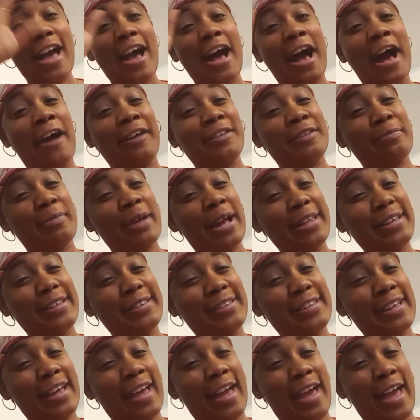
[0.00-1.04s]
I was about to
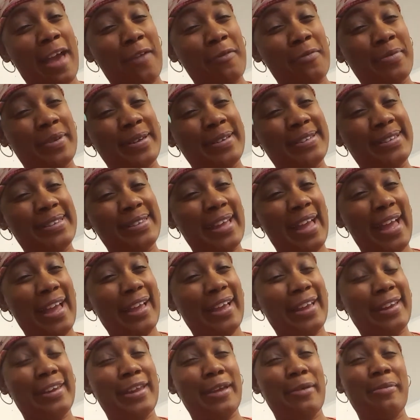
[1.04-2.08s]
say I haven't been
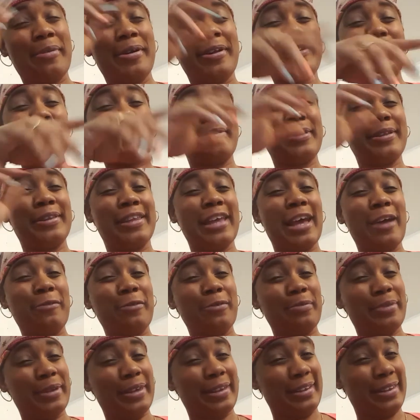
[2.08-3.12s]
snacking that much, but that
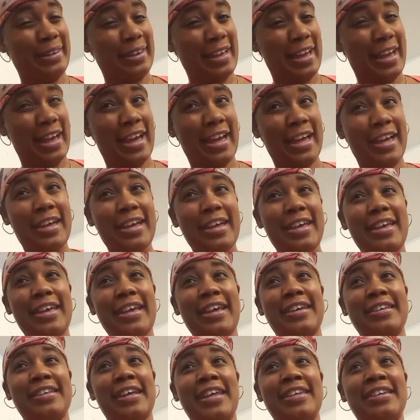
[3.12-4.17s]
would be a lie,
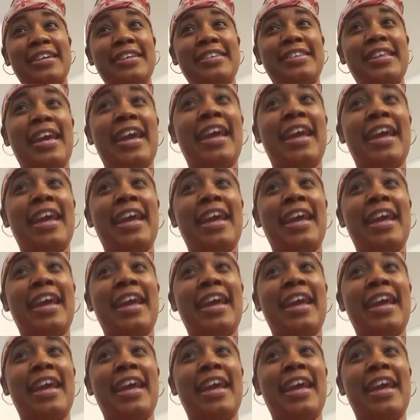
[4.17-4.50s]
cause I just